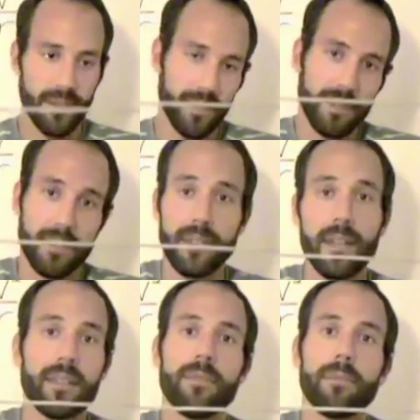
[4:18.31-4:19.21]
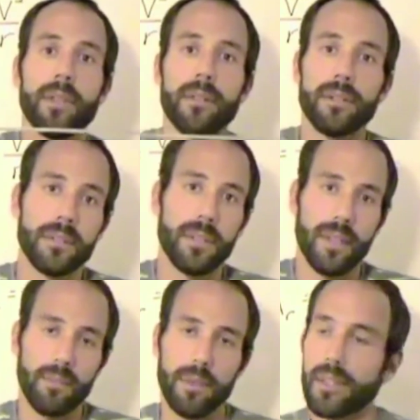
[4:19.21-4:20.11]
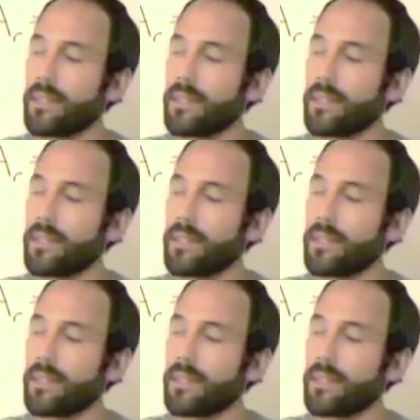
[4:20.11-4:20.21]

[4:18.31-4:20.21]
is 1/10 of a meter, just to keep it